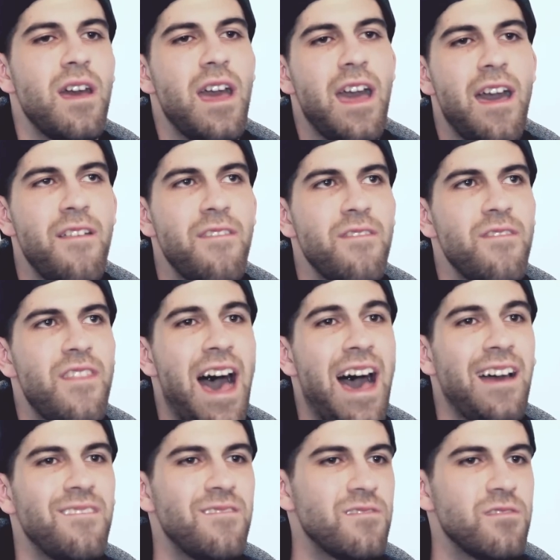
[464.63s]
And
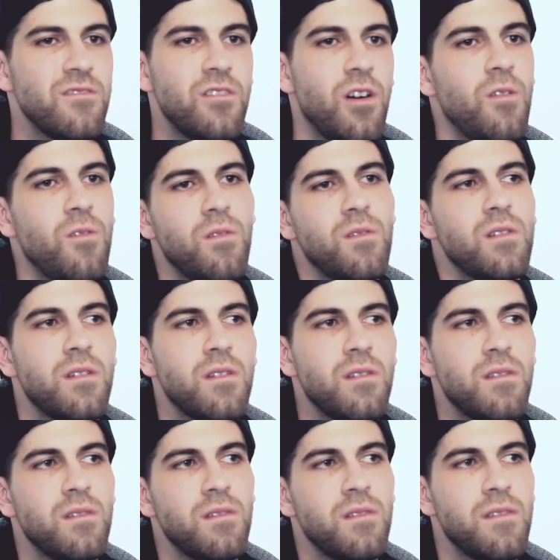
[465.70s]
that, you know,
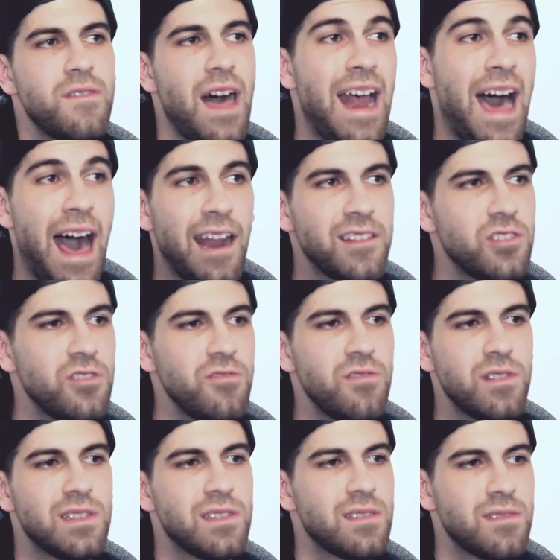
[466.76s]
that attitude
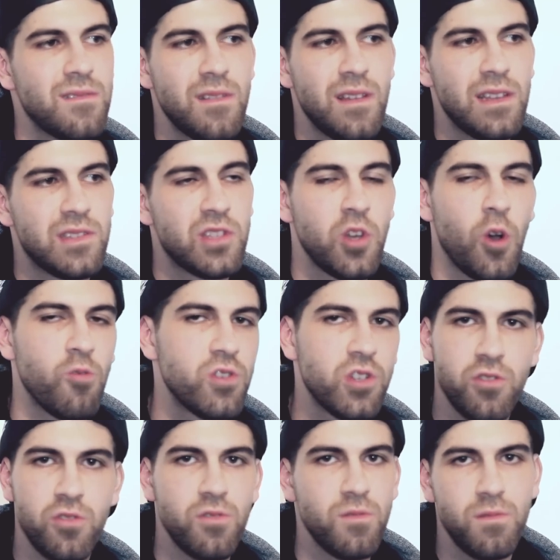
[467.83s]
is, is so
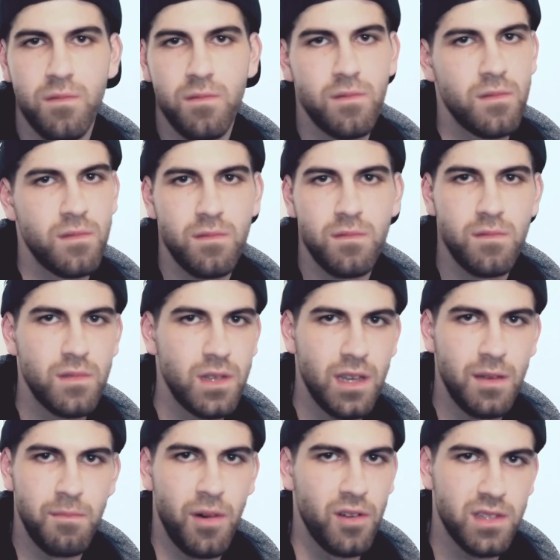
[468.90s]
true
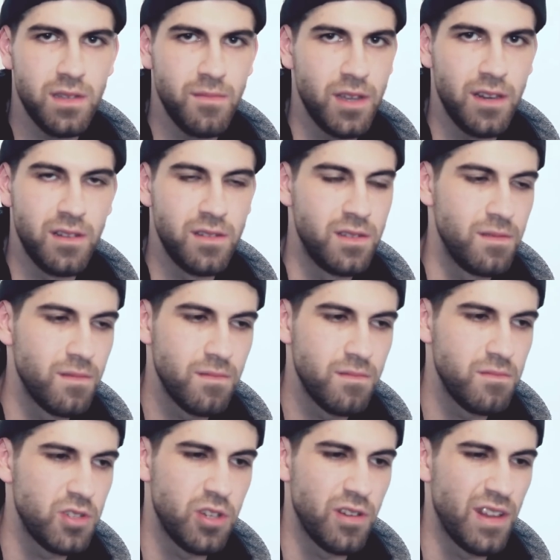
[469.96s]
in multimedia
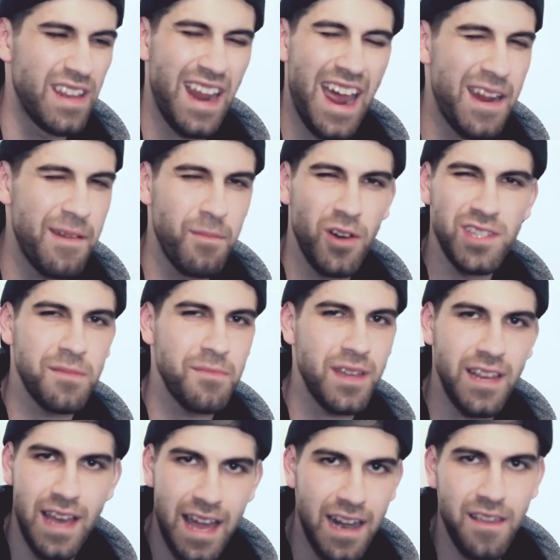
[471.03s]
and, and
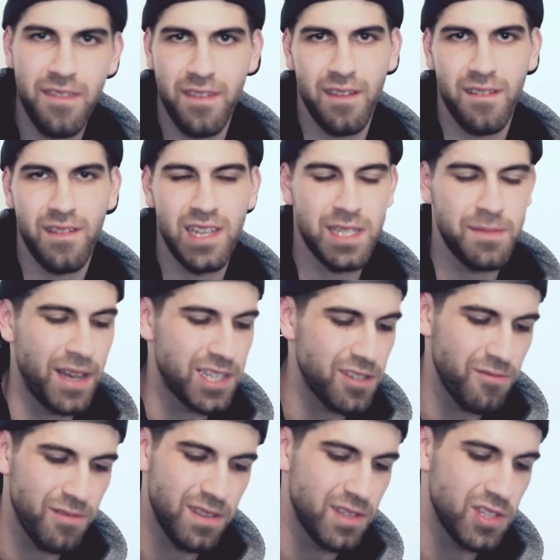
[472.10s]
multimedia anything,
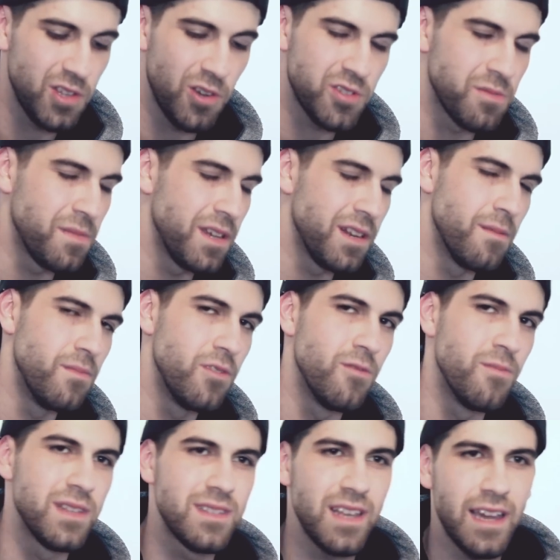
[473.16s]
especially with the social media
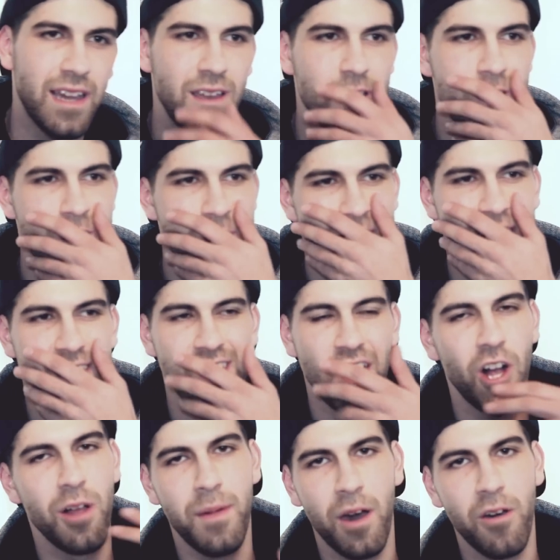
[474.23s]
boom. It's like it's
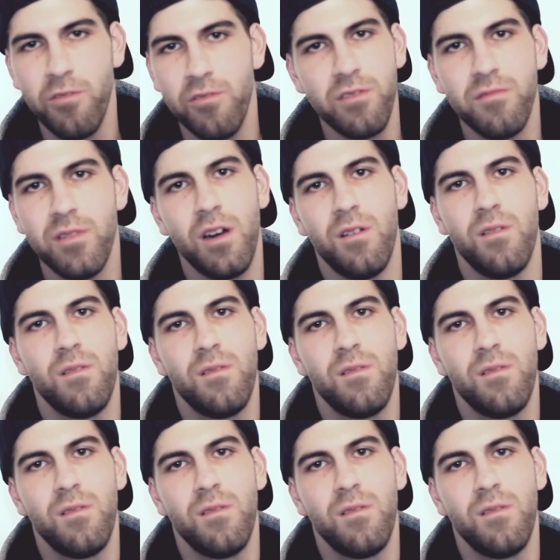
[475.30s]
all about who you know.